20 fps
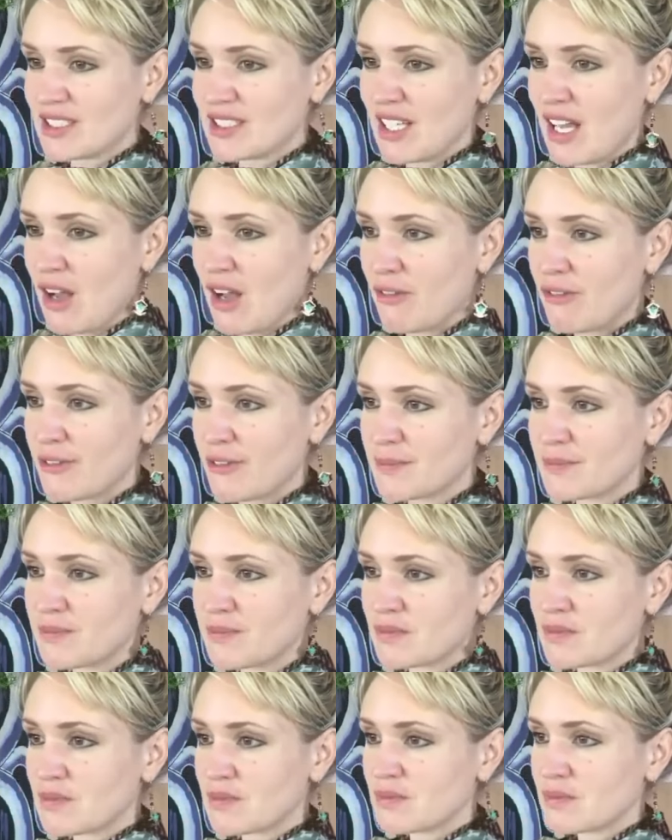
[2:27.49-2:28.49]
itself,
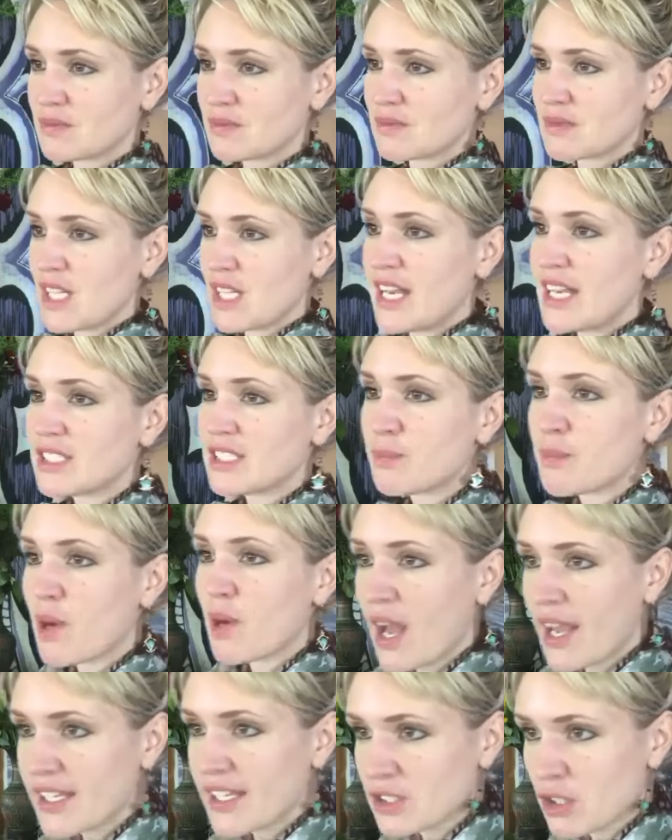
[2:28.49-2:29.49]
and it's
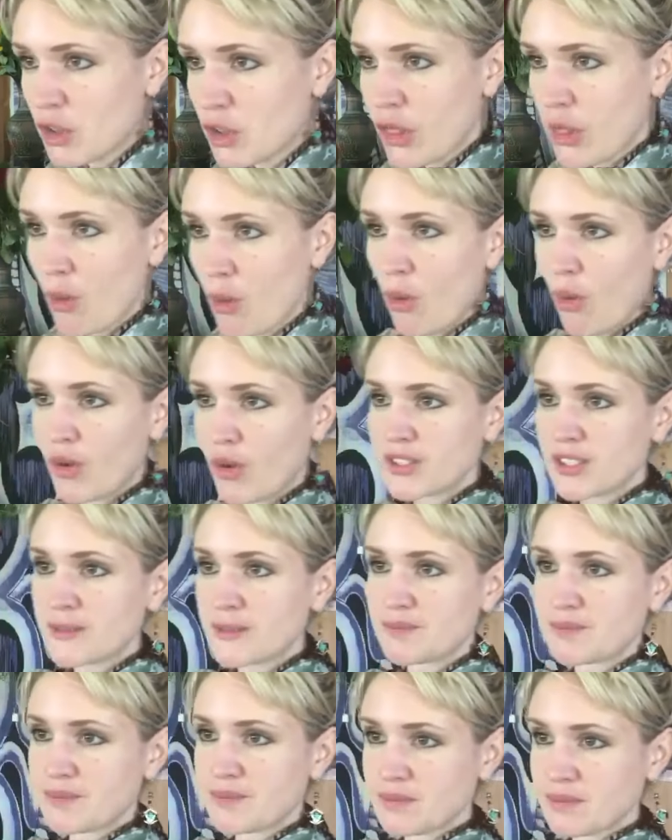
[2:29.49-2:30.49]
prior to
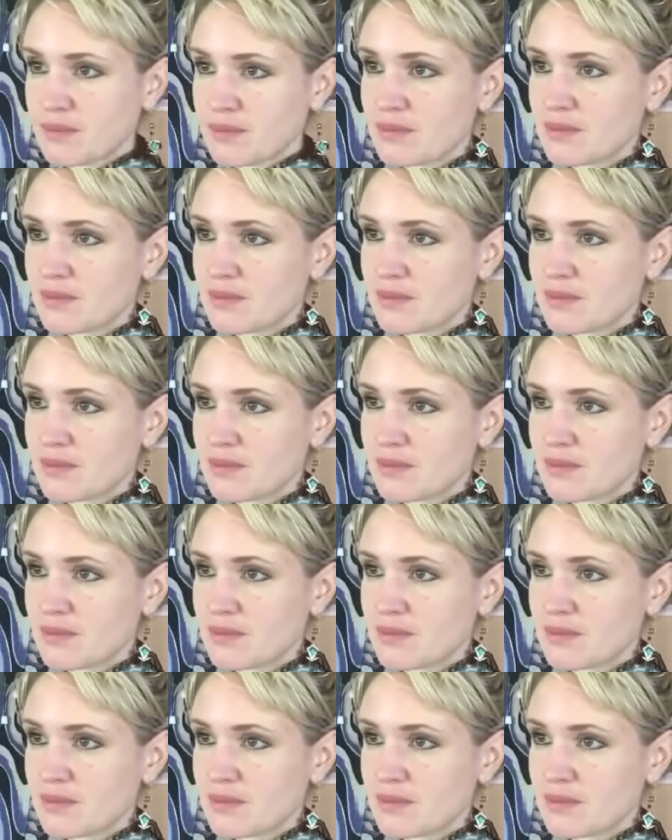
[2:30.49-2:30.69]
thought.